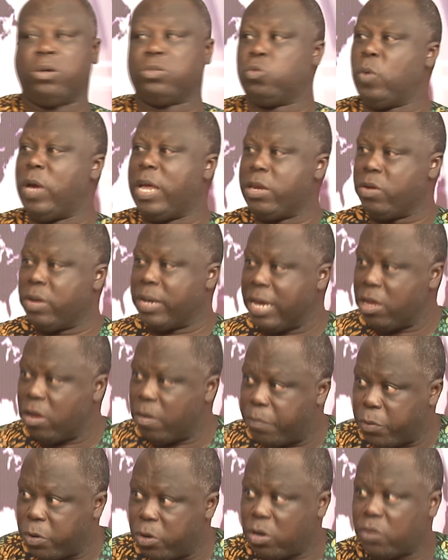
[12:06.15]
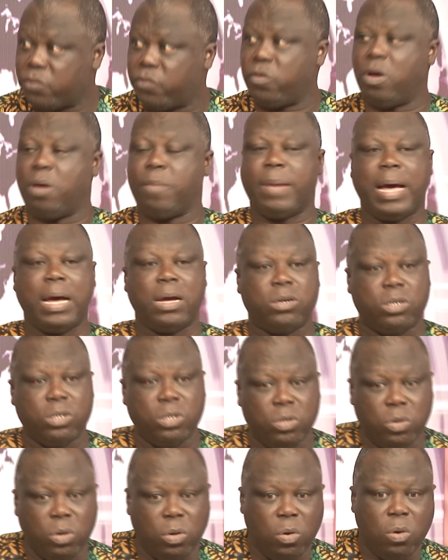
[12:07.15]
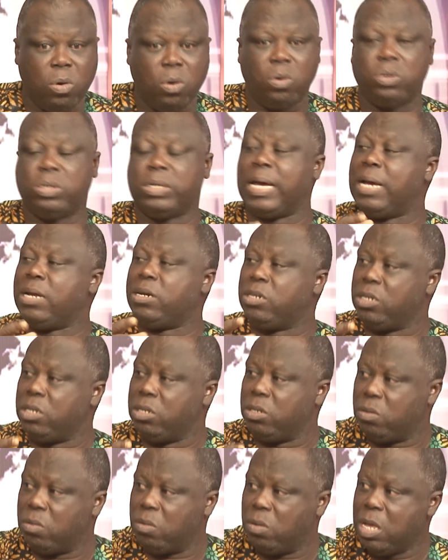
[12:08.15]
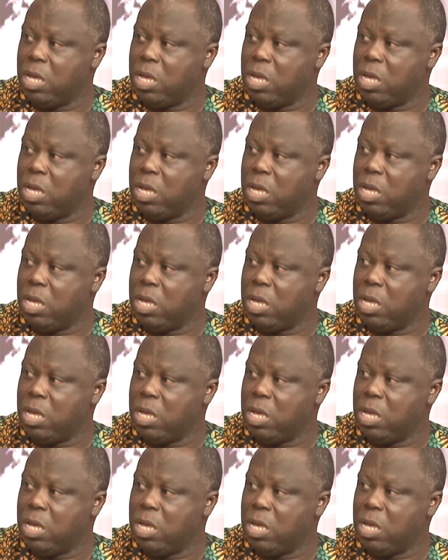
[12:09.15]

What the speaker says: where do you get your products from, how do you load, how do you,